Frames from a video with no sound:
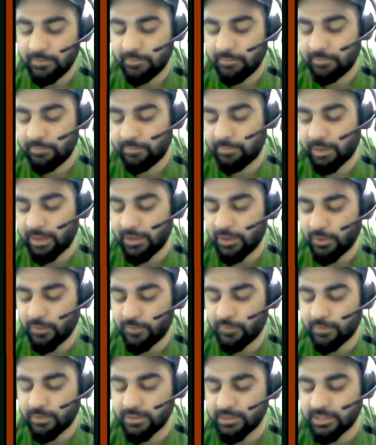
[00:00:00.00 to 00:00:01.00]
pi
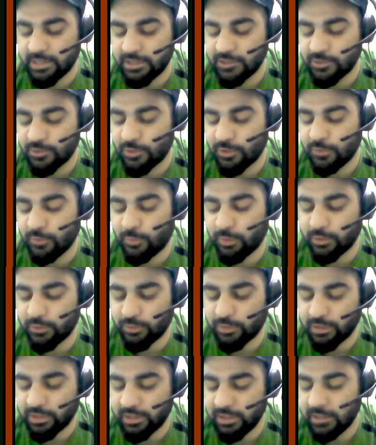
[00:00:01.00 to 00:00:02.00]
of j is equal to 1
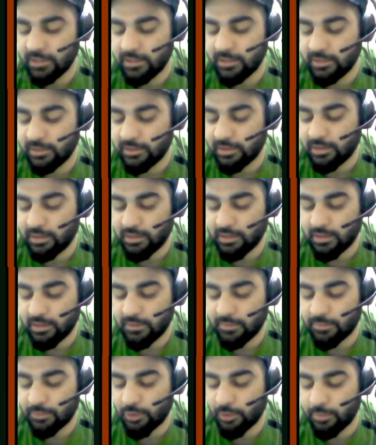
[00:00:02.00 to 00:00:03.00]
to d
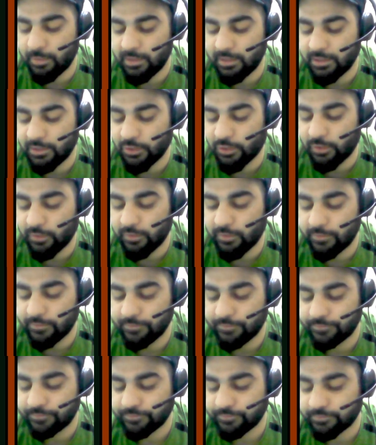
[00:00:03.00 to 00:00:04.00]
probability of
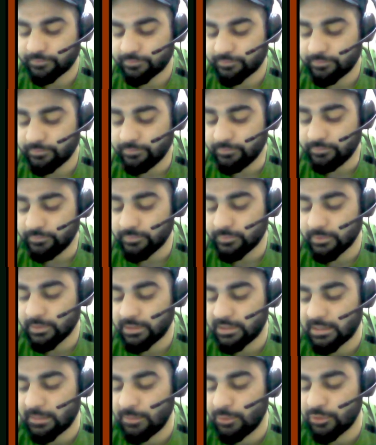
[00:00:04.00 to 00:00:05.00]

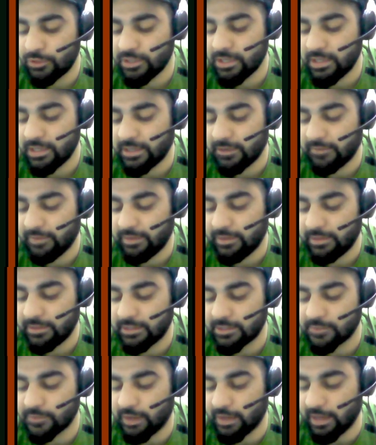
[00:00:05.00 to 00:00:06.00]
wj given
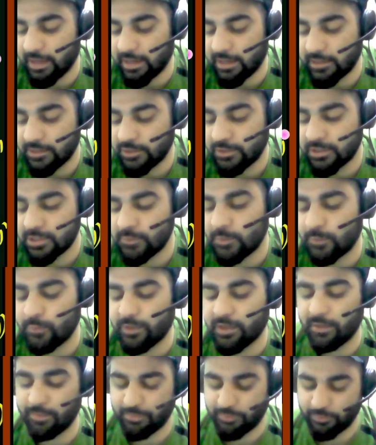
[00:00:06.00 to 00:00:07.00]
this yi. So this is what we
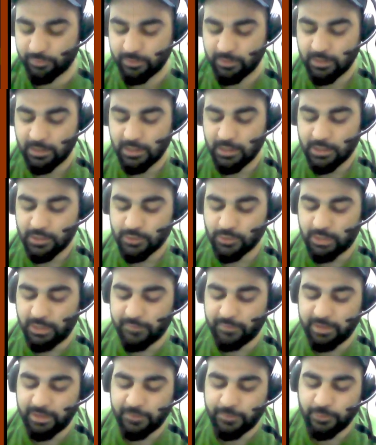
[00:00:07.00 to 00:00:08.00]
compute. So
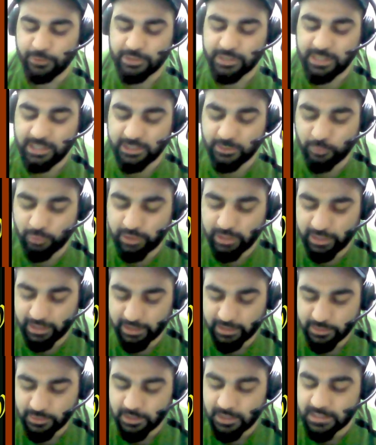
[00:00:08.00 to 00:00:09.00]
even if you see it over
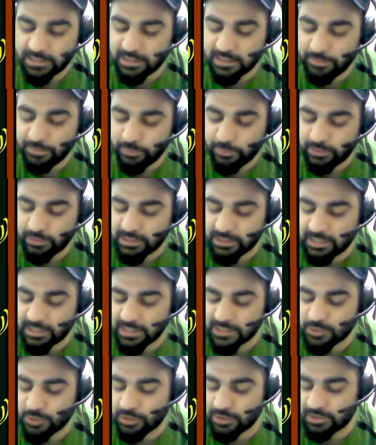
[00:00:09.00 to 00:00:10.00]
here, so let's compute this thing
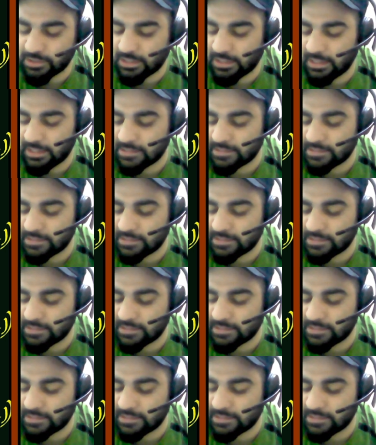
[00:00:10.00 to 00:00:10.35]
is constant. Let's